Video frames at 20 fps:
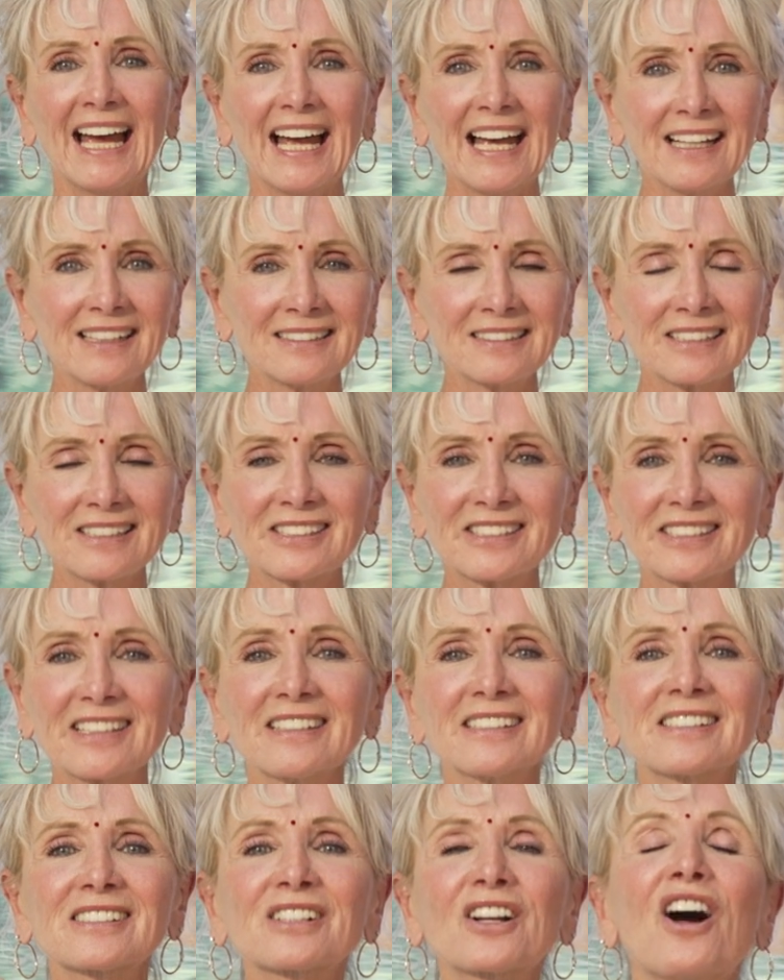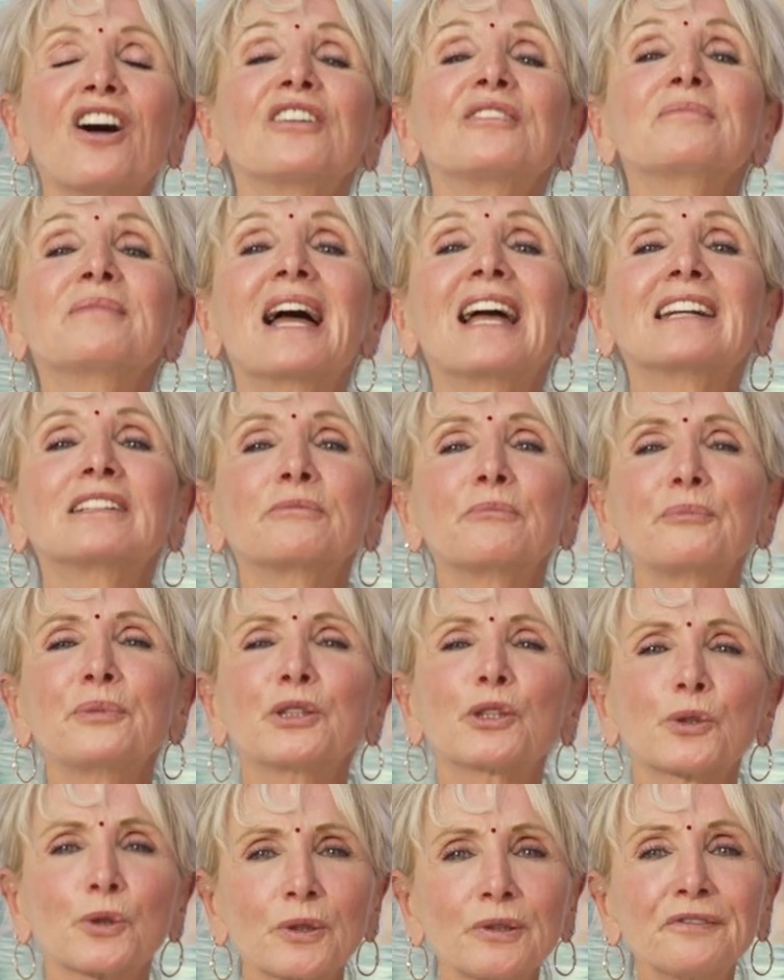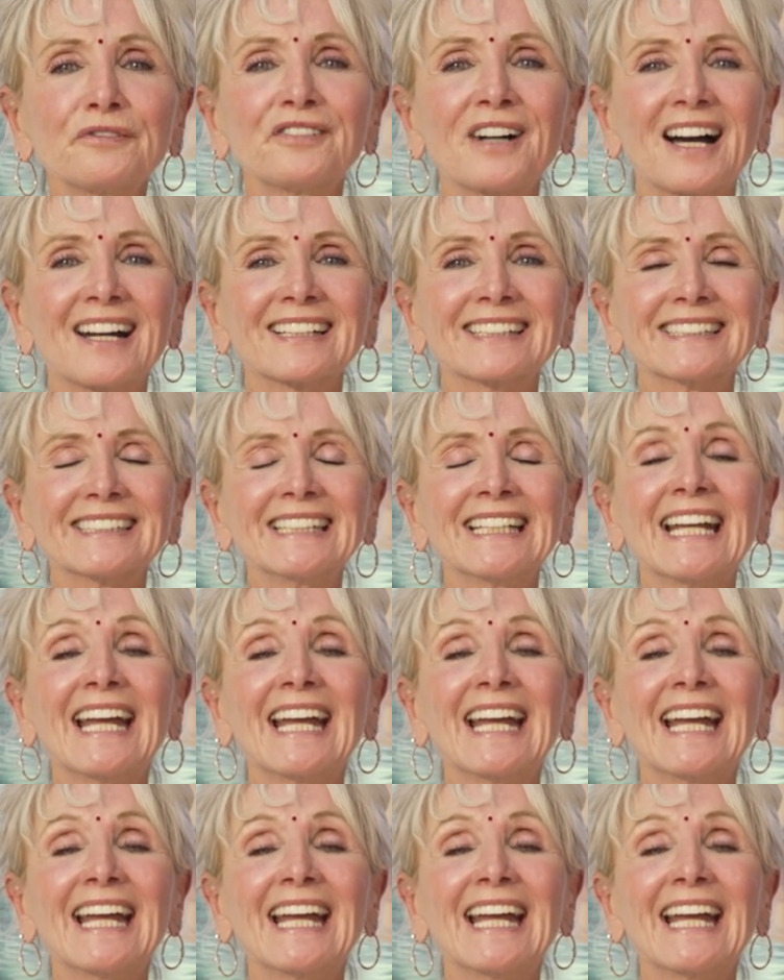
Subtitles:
and just come and purify.